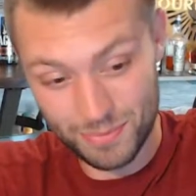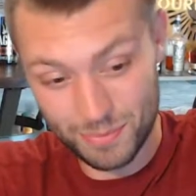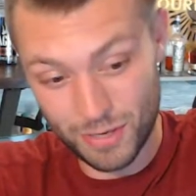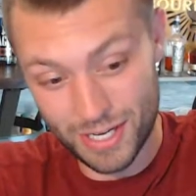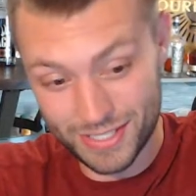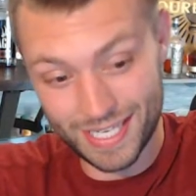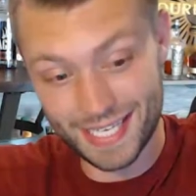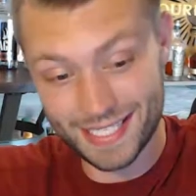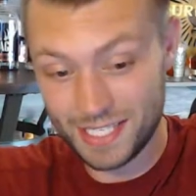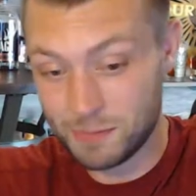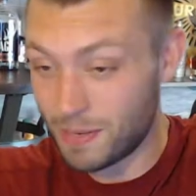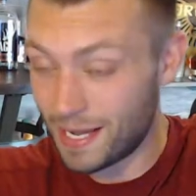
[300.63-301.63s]
Brett says.
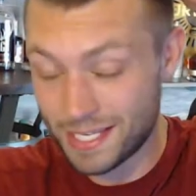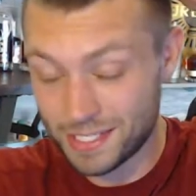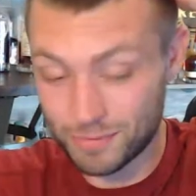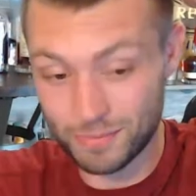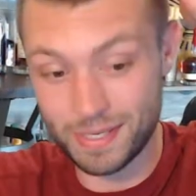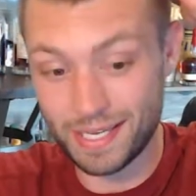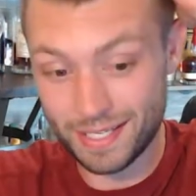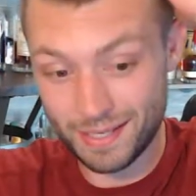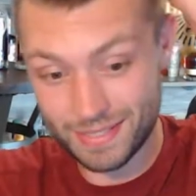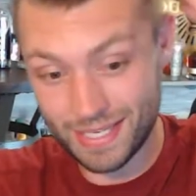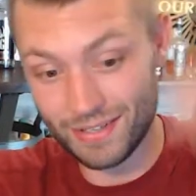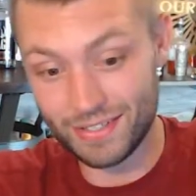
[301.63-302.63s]
It's possible, man. I'm
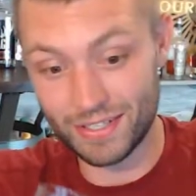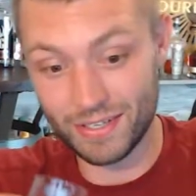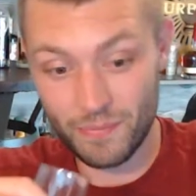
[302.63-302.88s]
telling you.